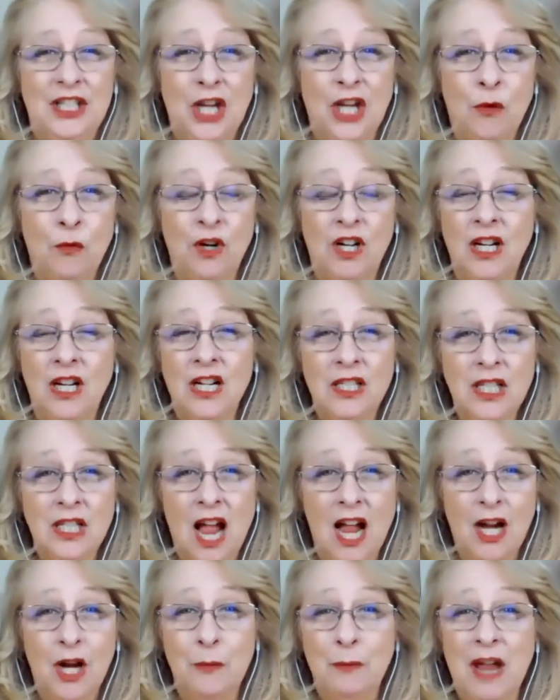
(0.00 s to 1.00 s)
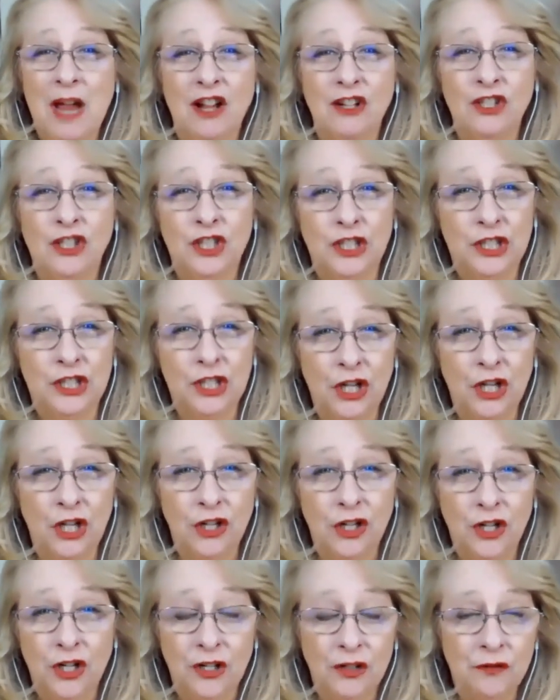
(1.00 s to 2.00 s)
So we're going to talk about
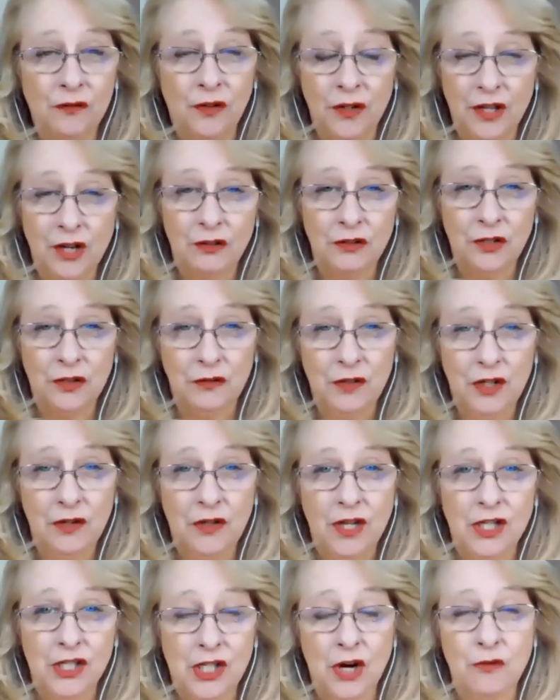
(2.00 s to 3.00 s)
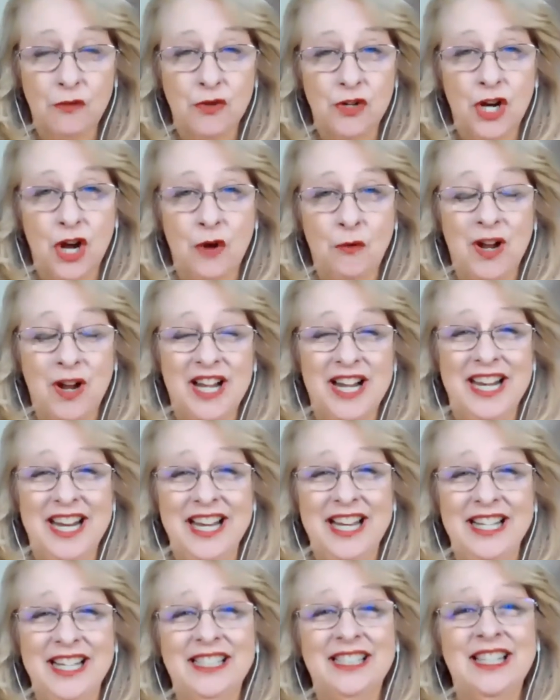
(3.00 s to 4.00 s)
CERN for those of you that don't know what it
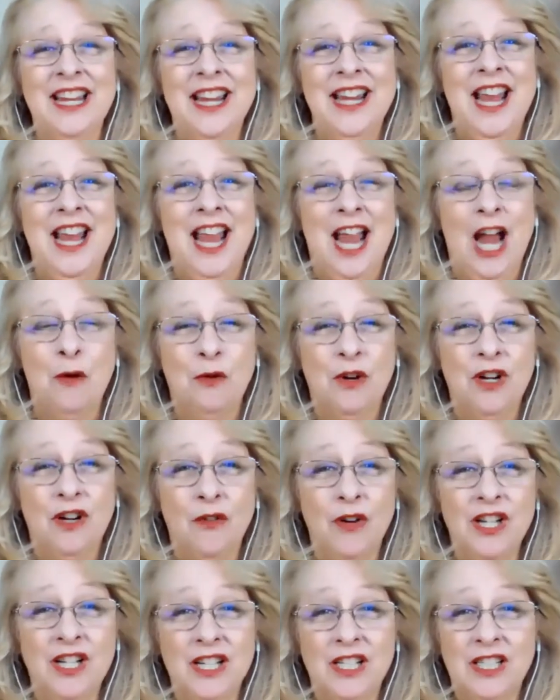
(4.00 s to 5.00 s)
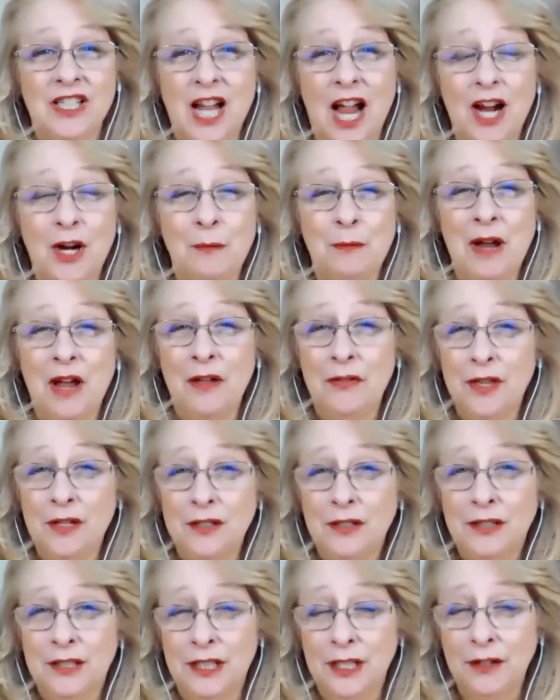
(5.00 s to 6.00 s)
is. And we're going to talk about
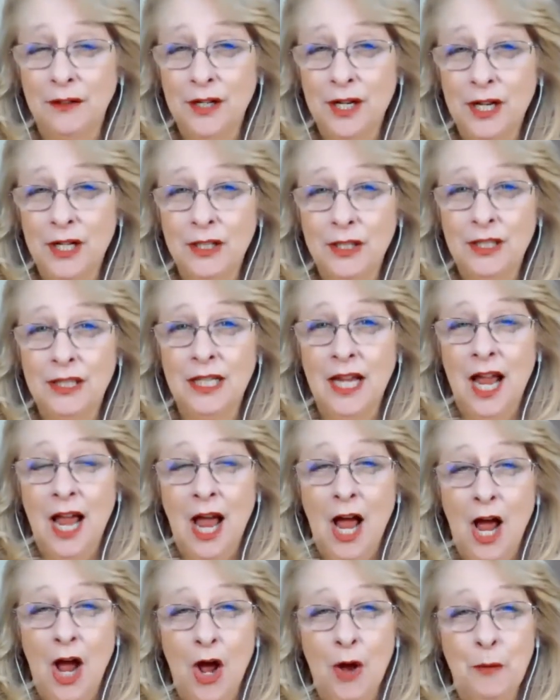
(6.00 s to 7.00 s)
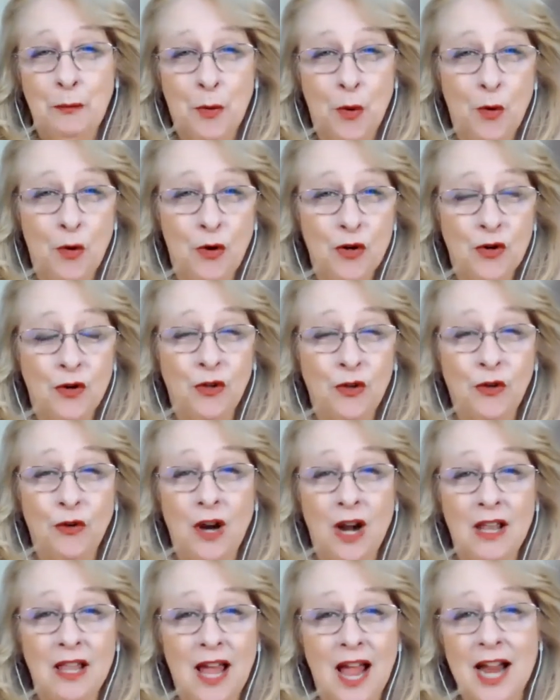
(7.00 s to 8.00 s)
the Sirius uh, portal
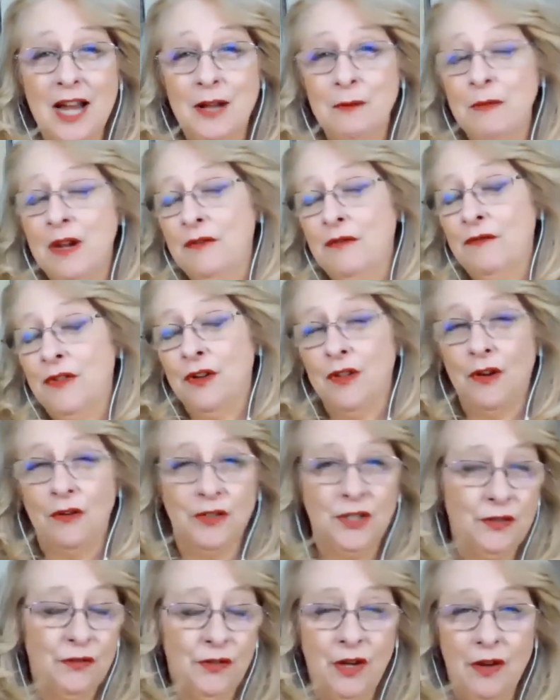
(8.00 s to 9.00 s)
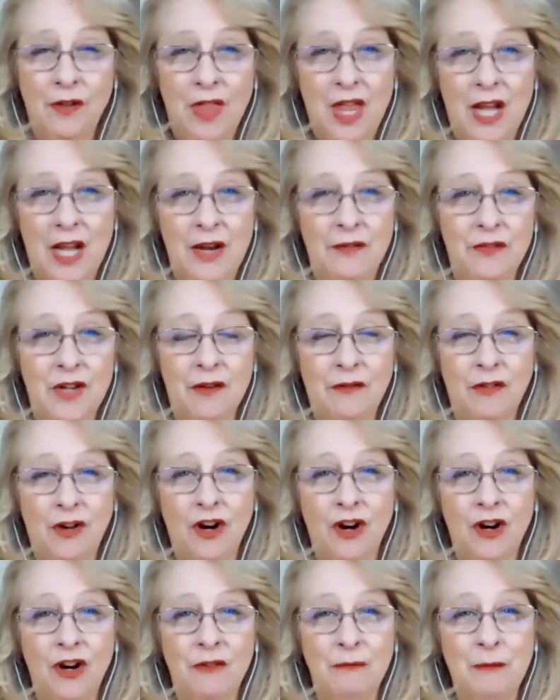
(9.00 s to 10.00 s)
or alignment for those of you that have never
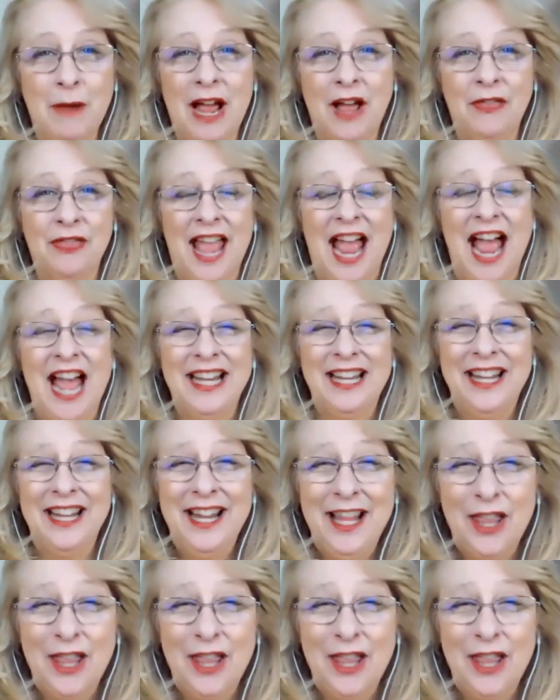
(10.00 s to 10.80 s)
heard about that.